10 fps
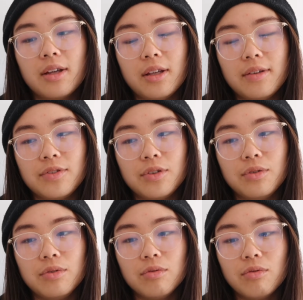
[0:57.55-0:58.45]
if
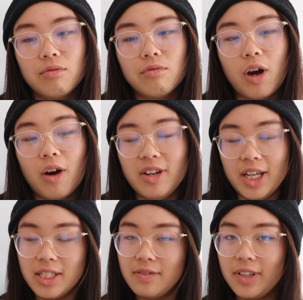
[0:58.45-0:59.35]
you are a
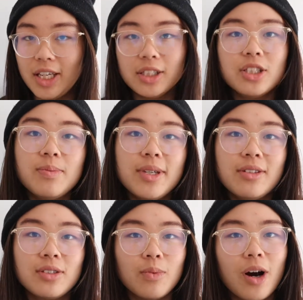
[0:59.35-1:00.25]
native English speaker
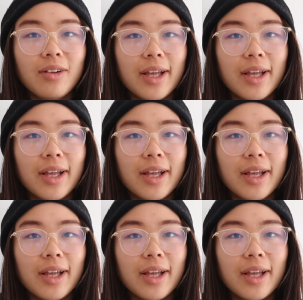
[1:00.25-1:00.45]
as well.